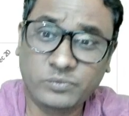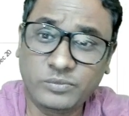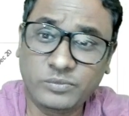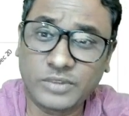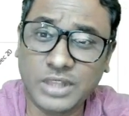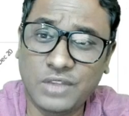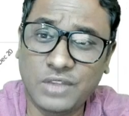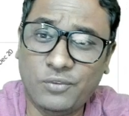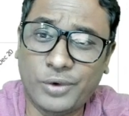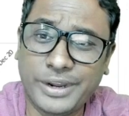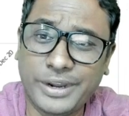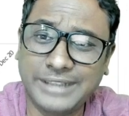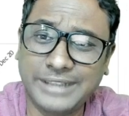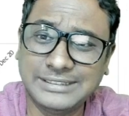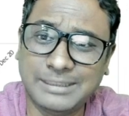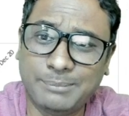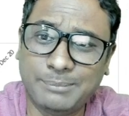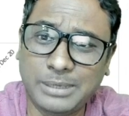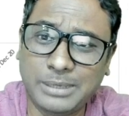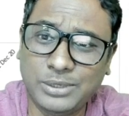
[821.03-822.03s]
For
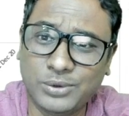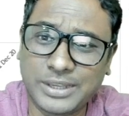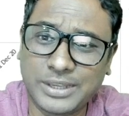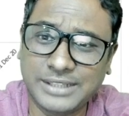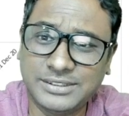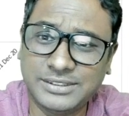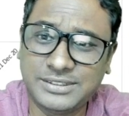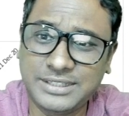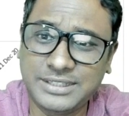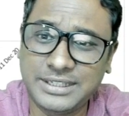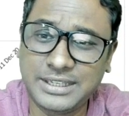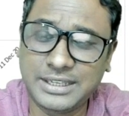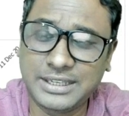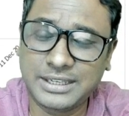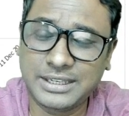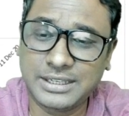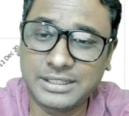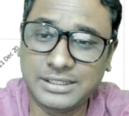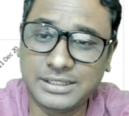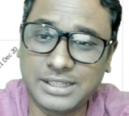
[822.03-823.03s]
example, you can
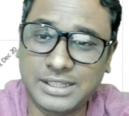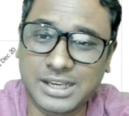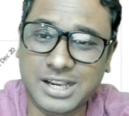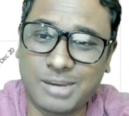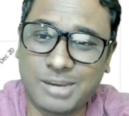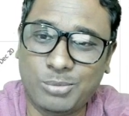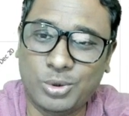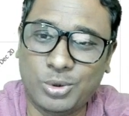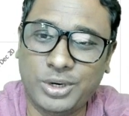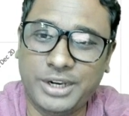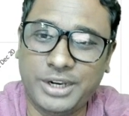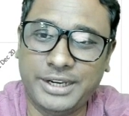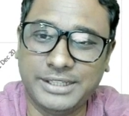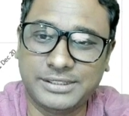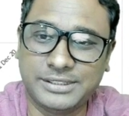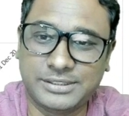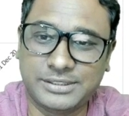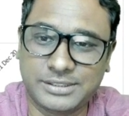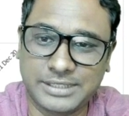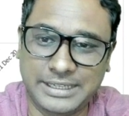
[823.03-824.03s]
see the
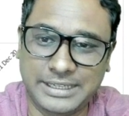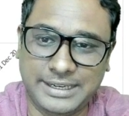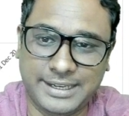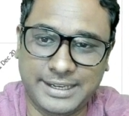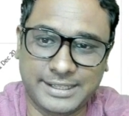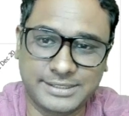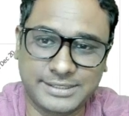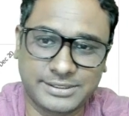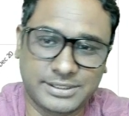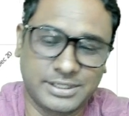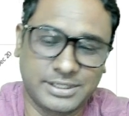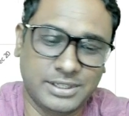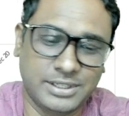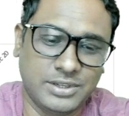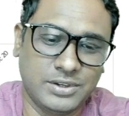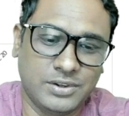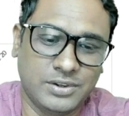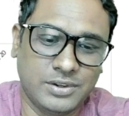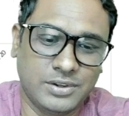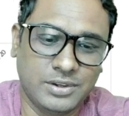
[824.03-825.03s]
commodities index,
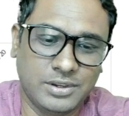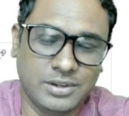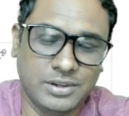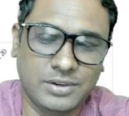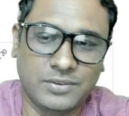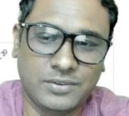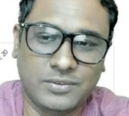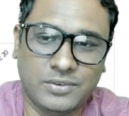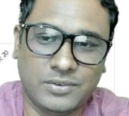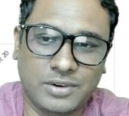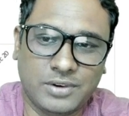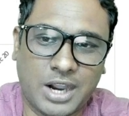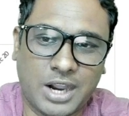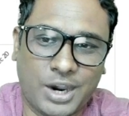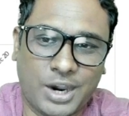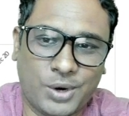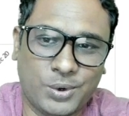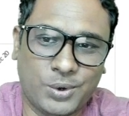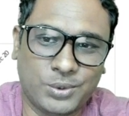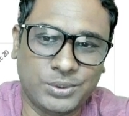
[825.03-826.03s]

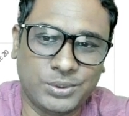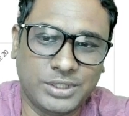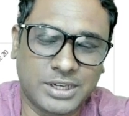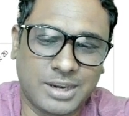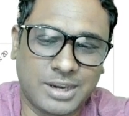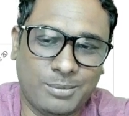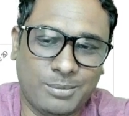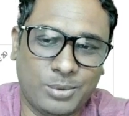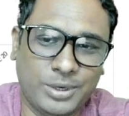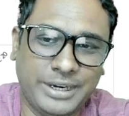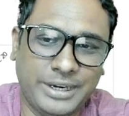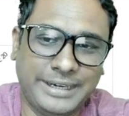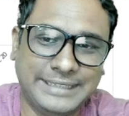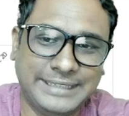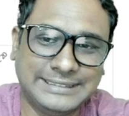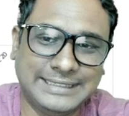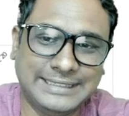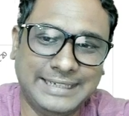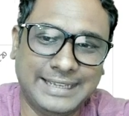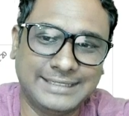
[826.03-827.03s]
how the commodities
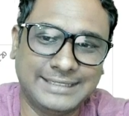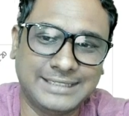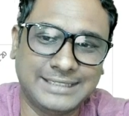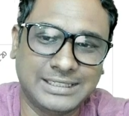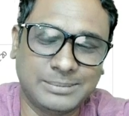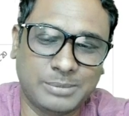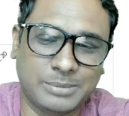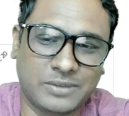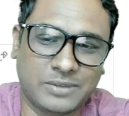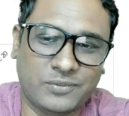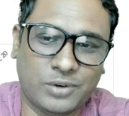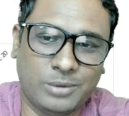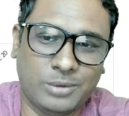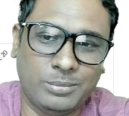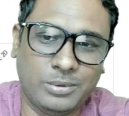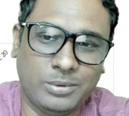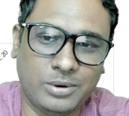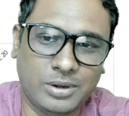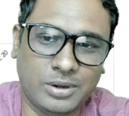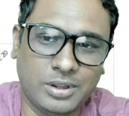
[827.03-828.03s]
index has
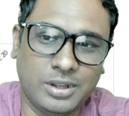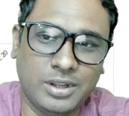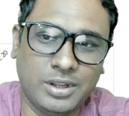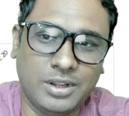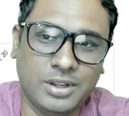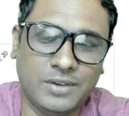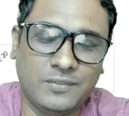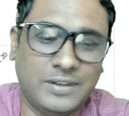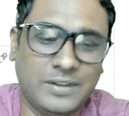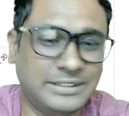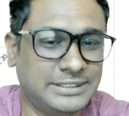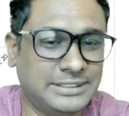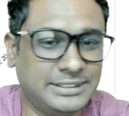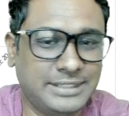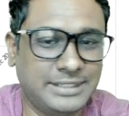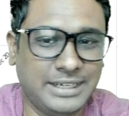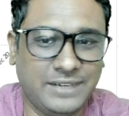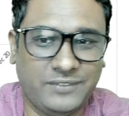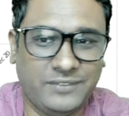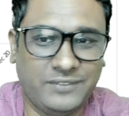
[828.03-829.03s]
performed versus the
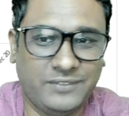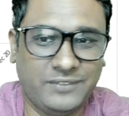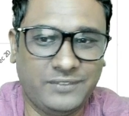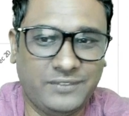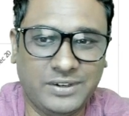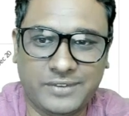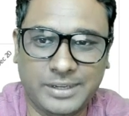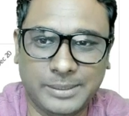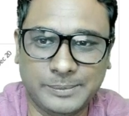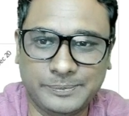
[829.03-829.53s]
Nifty 50.